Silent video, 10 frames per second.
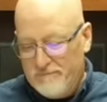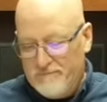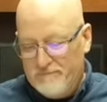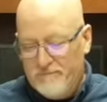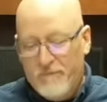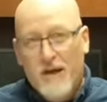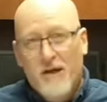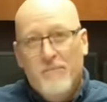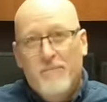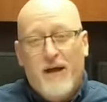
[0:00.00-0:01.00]
one,
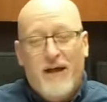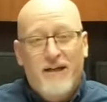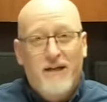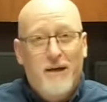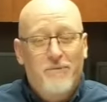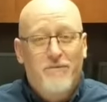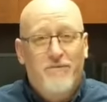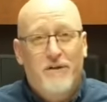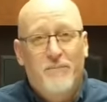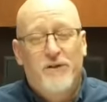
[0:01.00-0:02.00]
uh, Philippians two,